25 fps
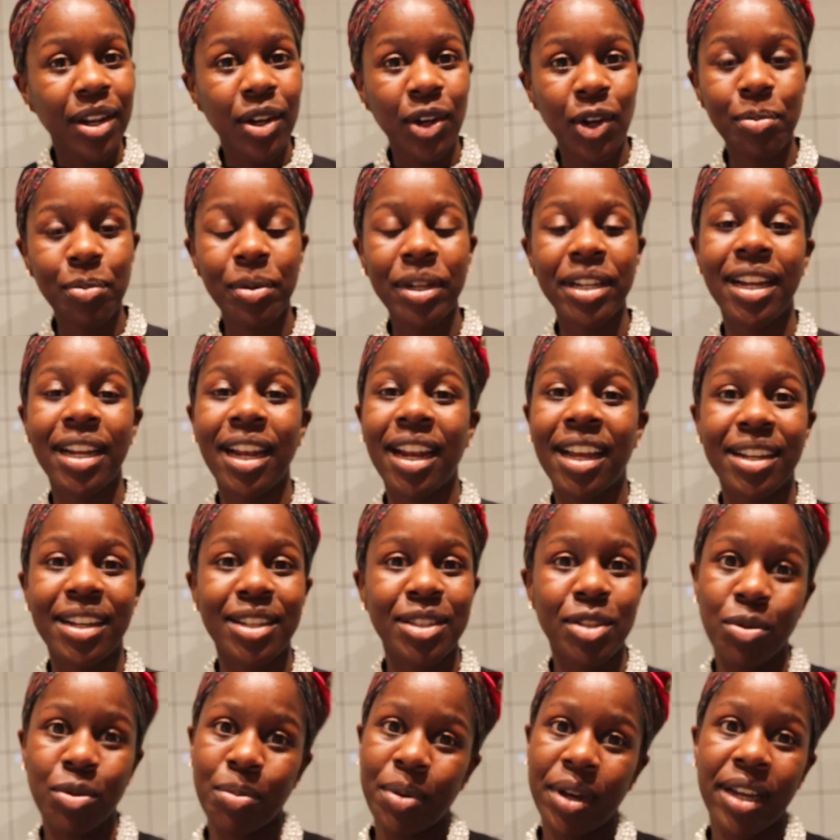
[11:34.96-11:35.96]
nobody
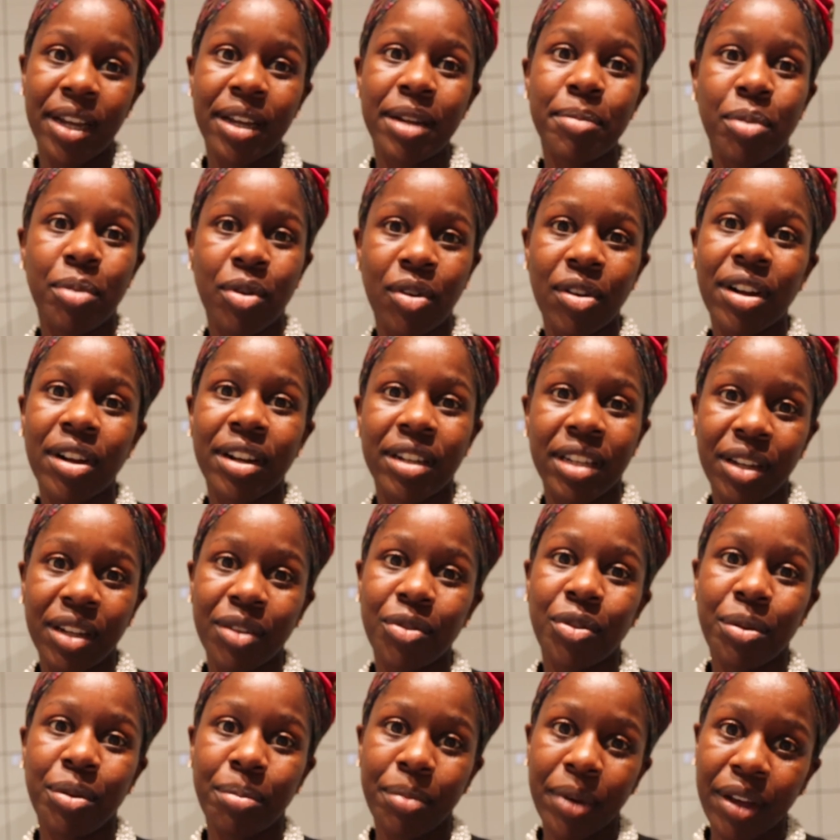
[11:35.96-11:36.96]
likes to buy a product
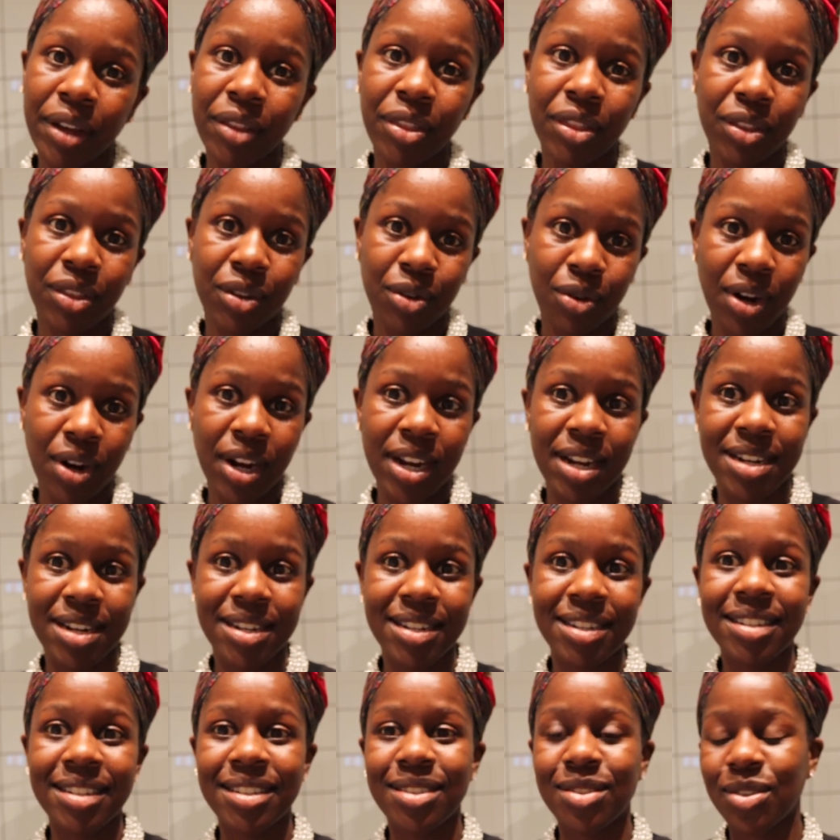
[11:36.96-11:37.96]
every month,
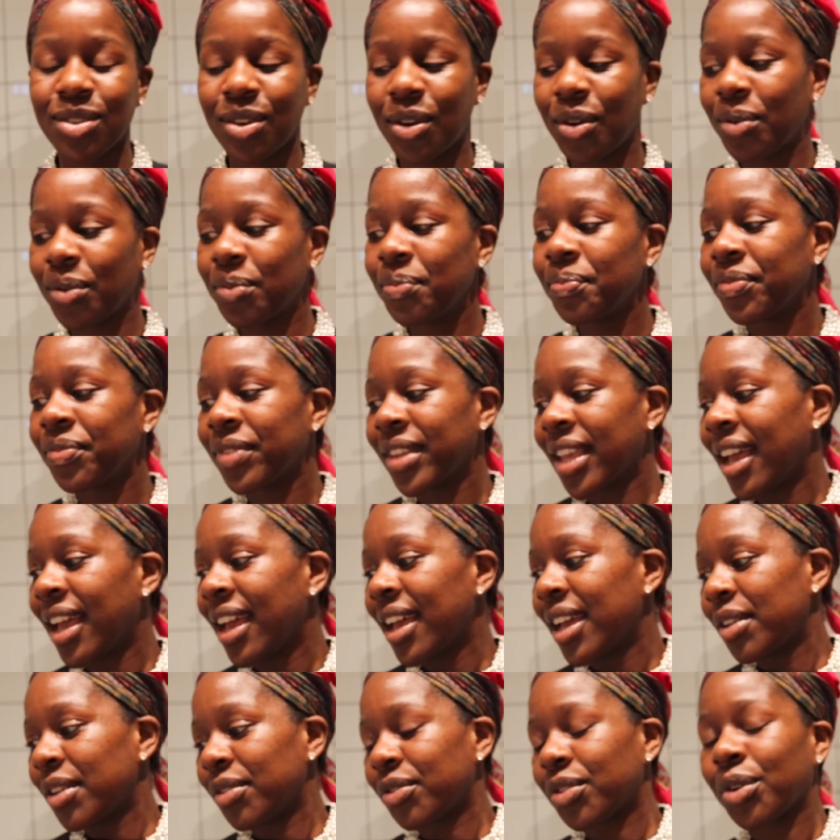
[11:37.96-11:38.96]
right? So
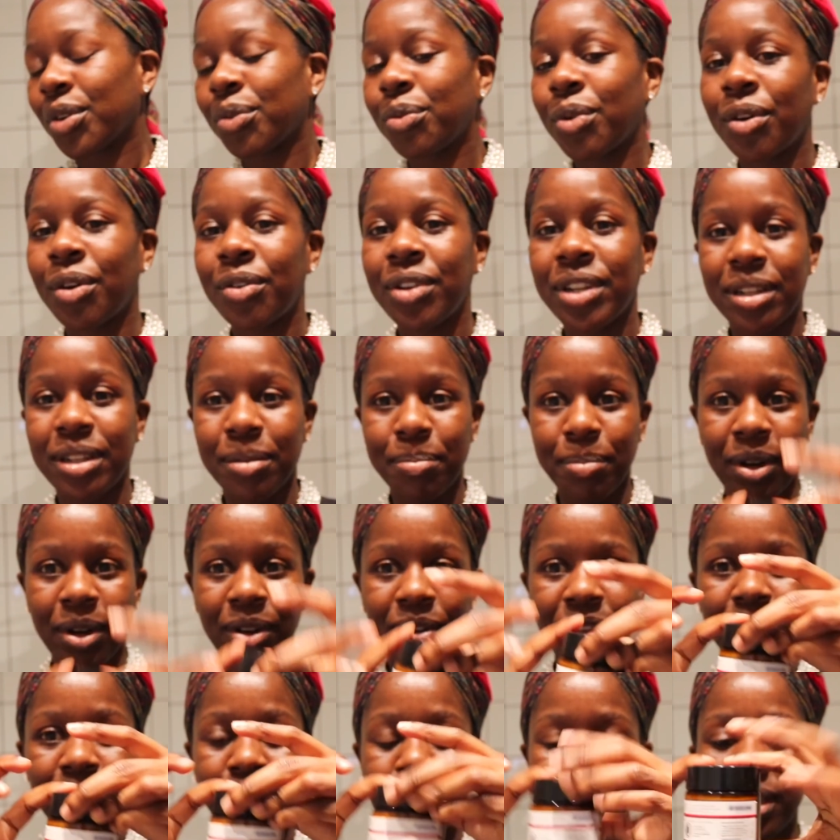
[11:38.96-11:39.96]
if you're worried
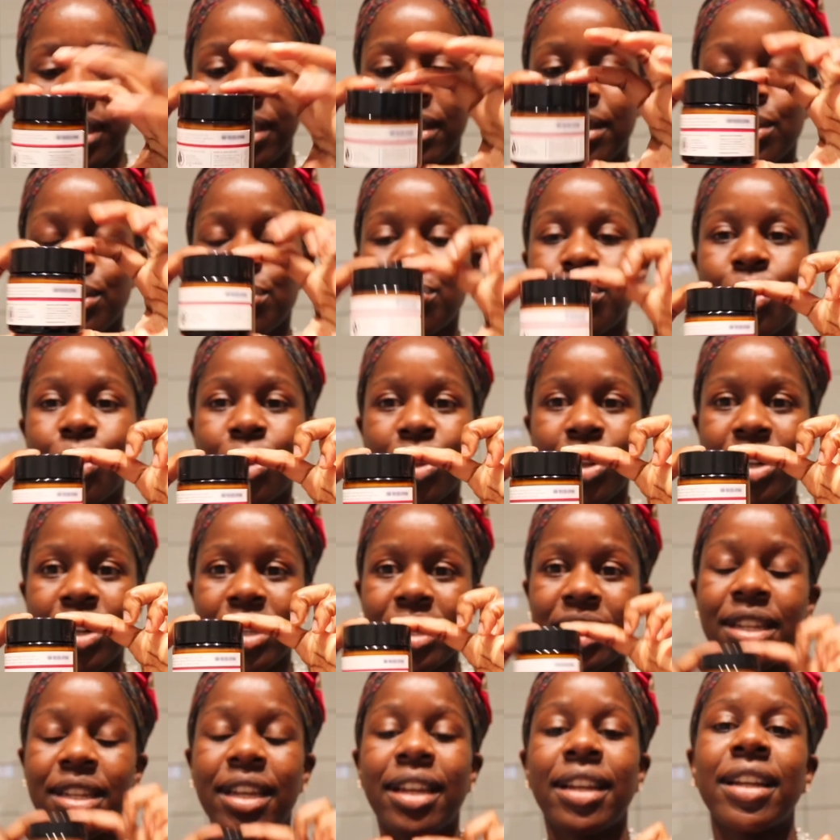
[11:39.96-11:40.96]
about it being a small
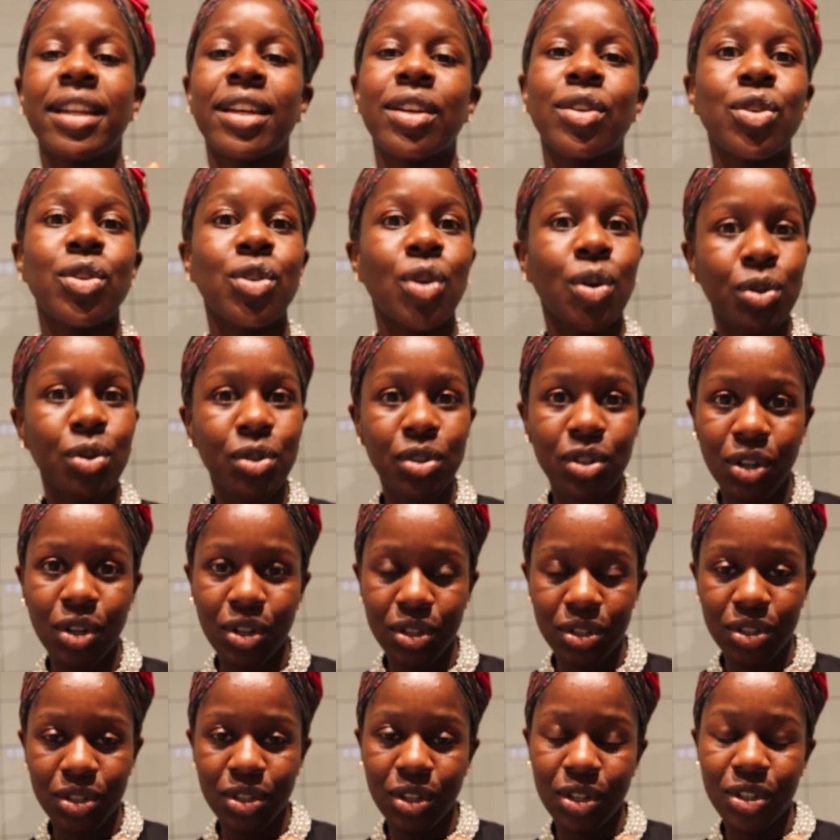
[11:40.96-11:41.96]
container, don't
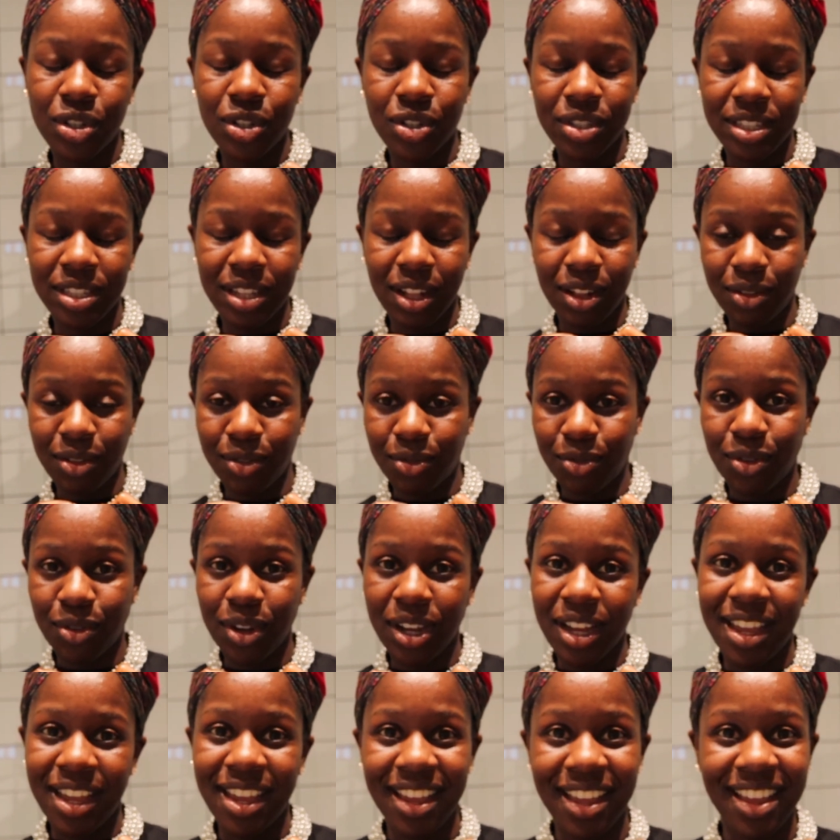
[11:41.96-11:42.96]
concern yourself.
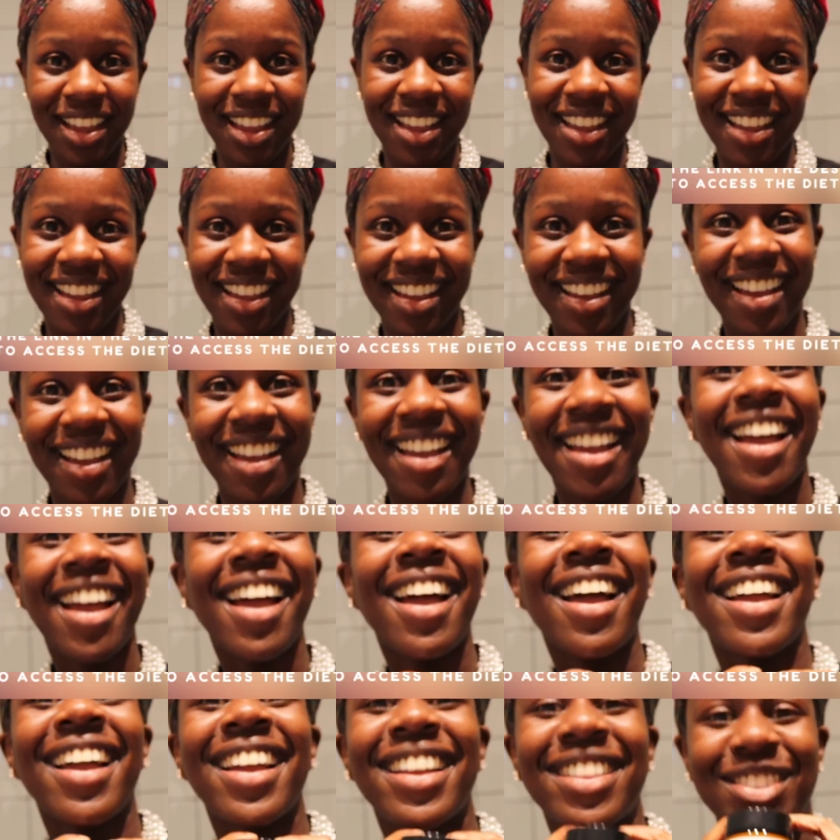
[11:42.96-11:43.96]

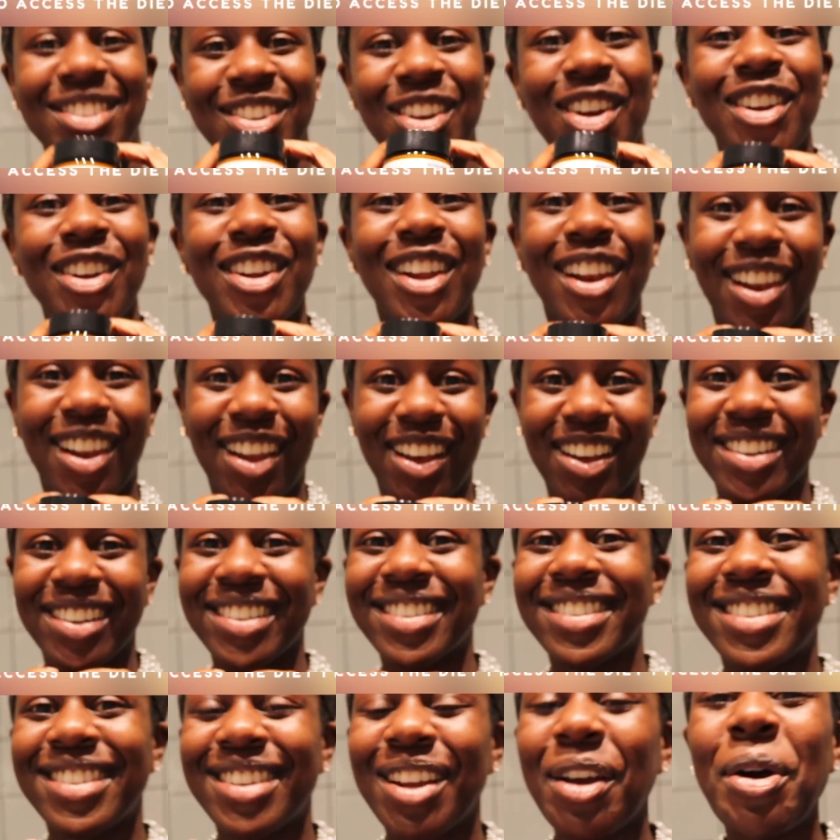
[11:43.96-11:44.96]
It's gonna
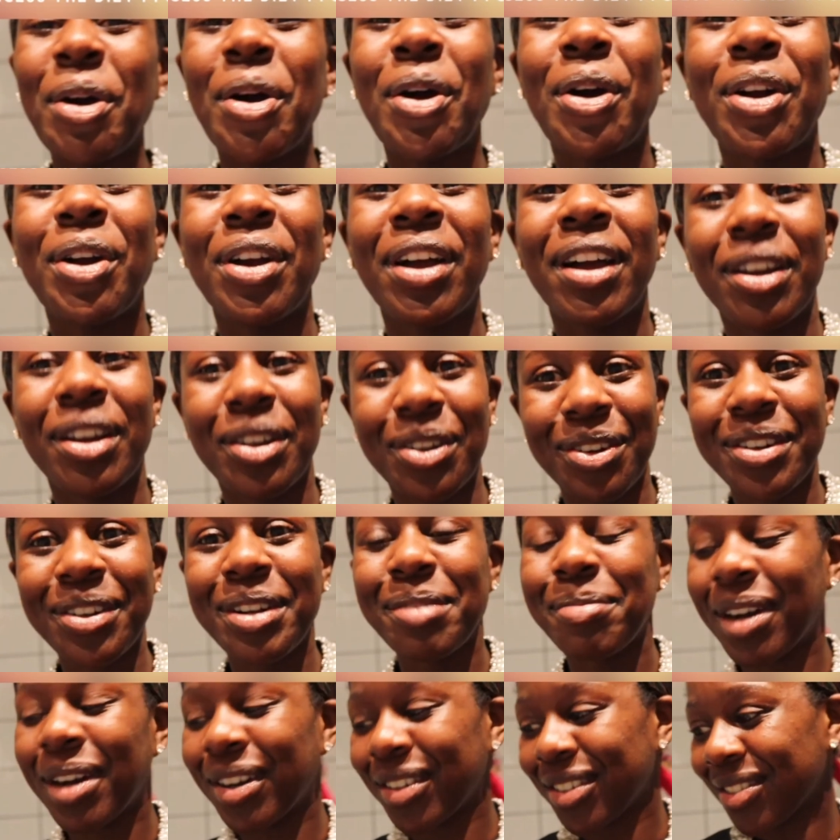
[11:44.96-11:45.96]
last a
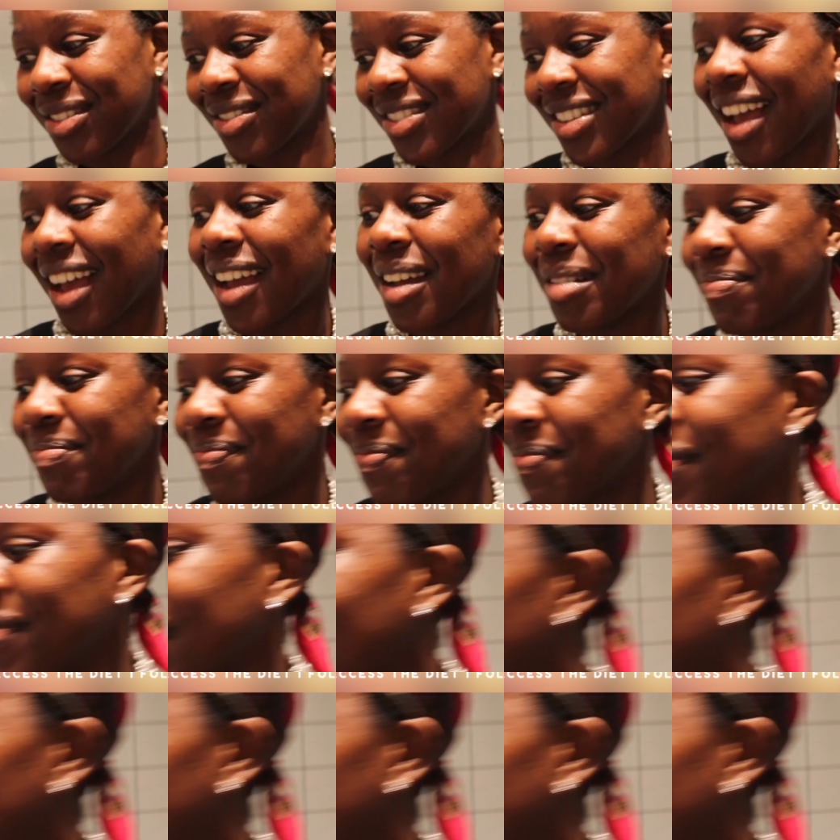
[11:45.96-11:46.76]
good amount of time.